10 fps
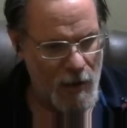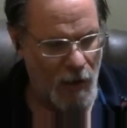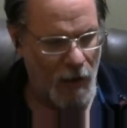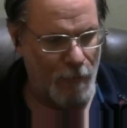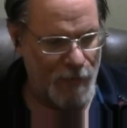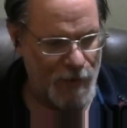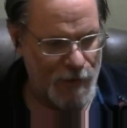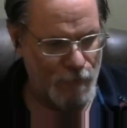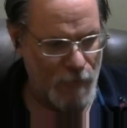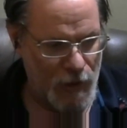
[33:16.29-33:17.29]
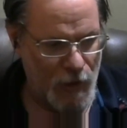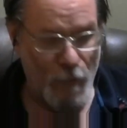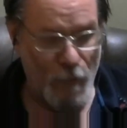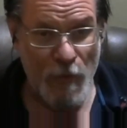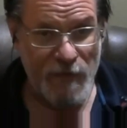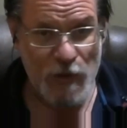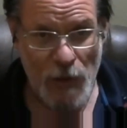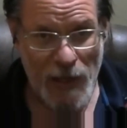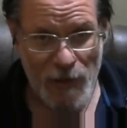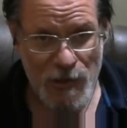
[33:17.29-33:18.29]
Um, there's you know movie
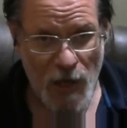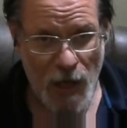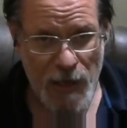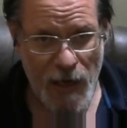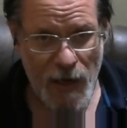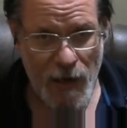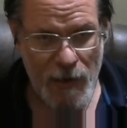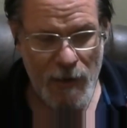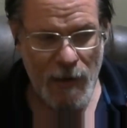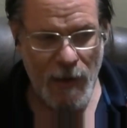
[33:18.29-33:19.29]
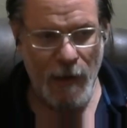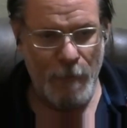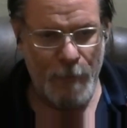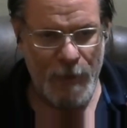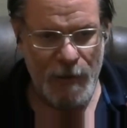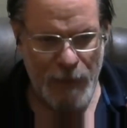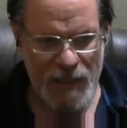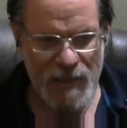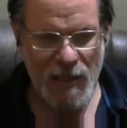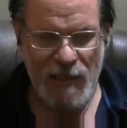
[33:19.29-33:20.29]
trailers on there. Mm-hmm. Um, but
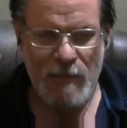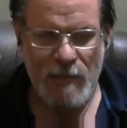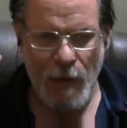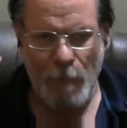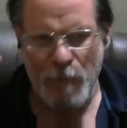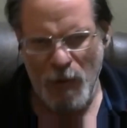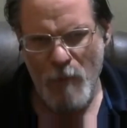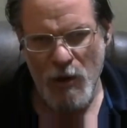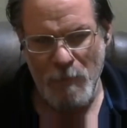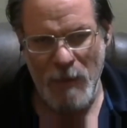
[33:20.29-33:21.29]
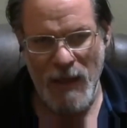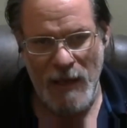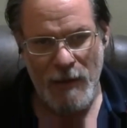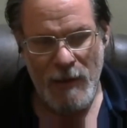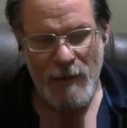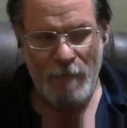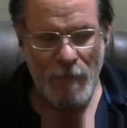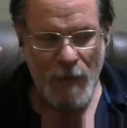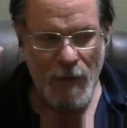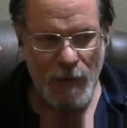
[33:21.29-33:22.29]
basically, it's a promoted pin.
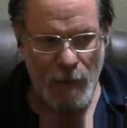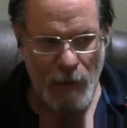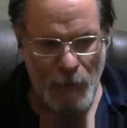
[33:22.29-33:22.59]
Mm-hmm.